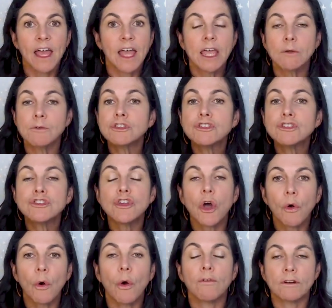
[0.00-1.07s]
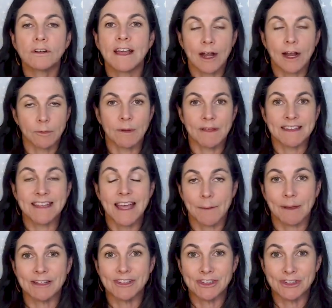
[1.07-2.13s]
He was so overtired by the
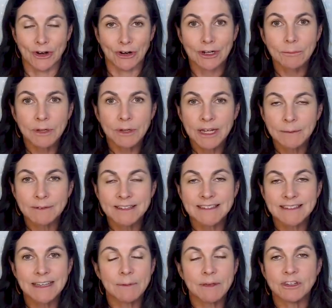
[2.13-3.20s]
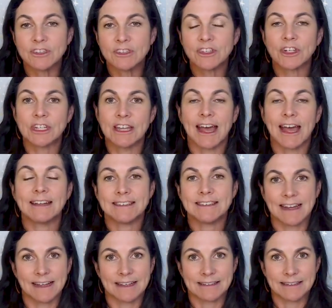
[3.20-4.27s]
time I started putting him to sleep, he just could not
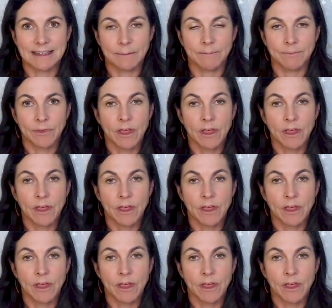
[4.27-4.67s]
stay asleep.